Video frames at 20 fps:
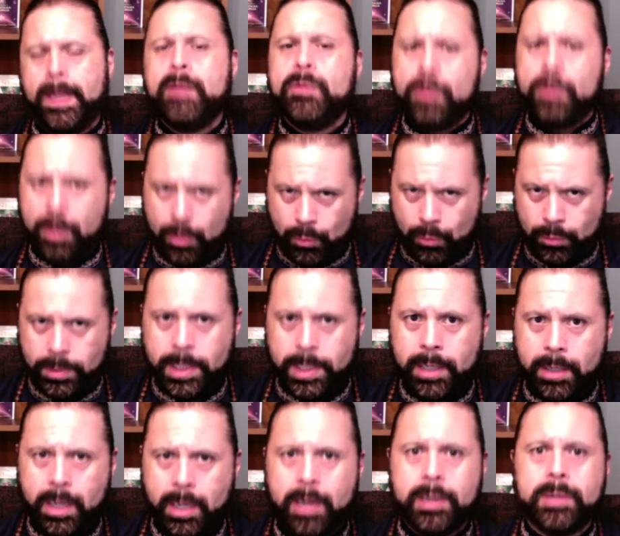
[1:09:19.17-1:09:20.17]
No,
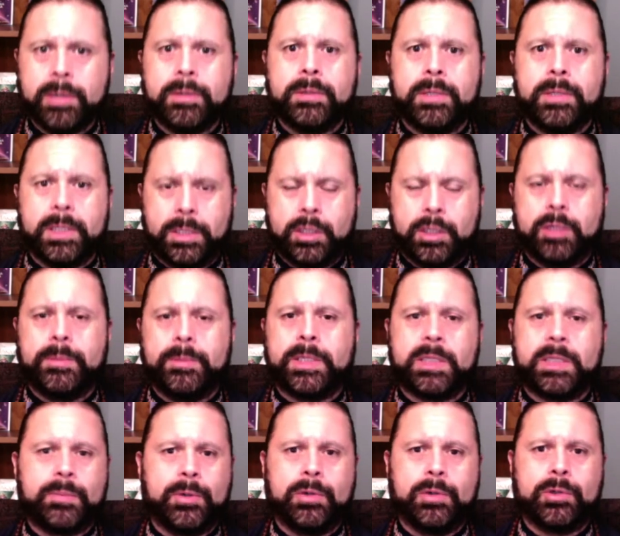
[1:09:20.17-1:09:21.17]
there are legitimate
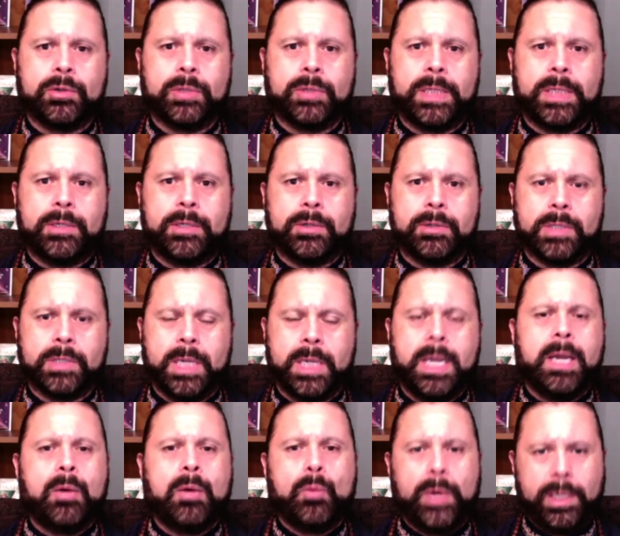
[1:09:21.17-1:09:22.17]
spiritual teachers.
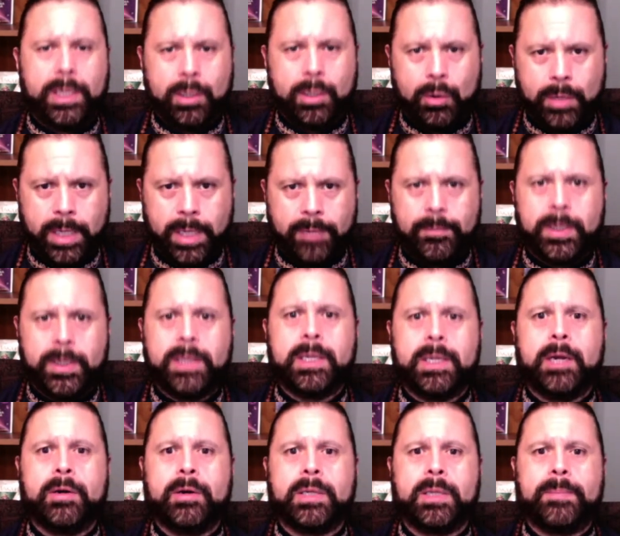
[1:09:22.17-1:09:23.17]
We know they've been
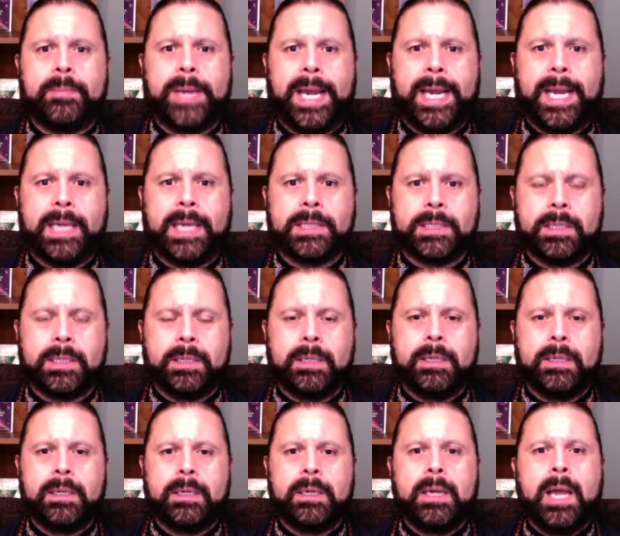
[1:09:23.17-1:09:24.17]
there in the past.
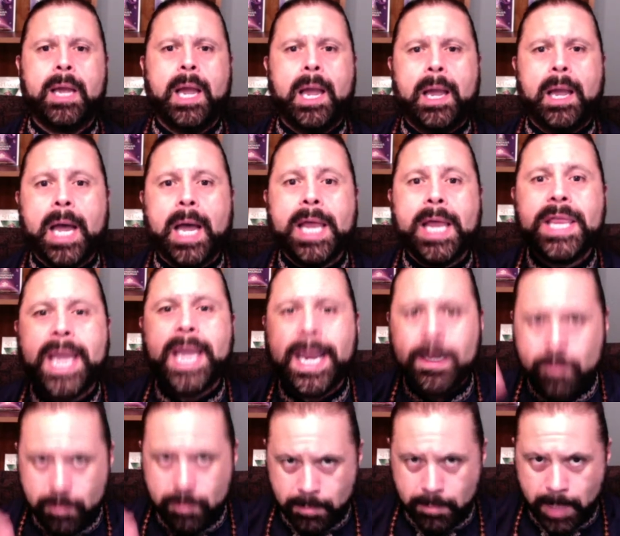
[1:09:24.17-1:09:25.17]
They
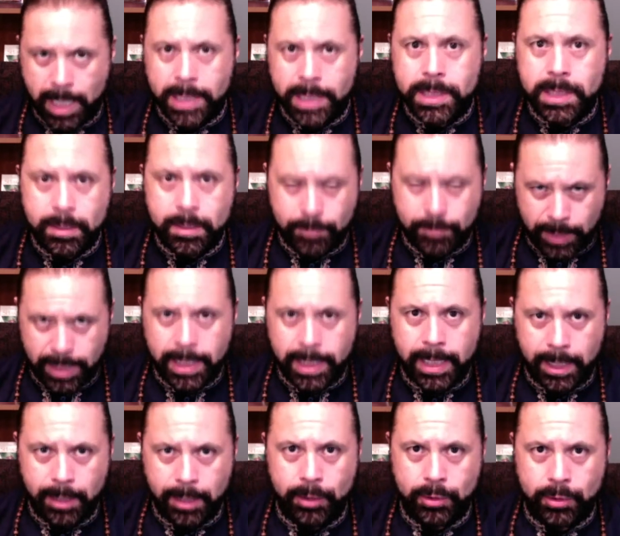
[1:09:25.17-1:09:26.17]
must be
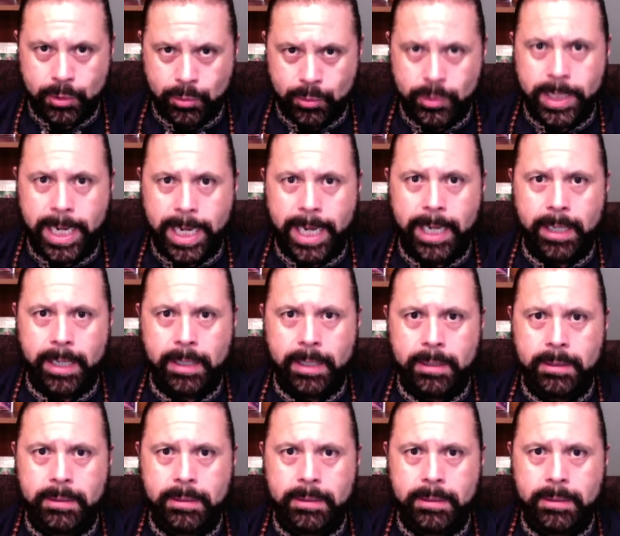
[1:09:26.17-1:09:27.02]
here today.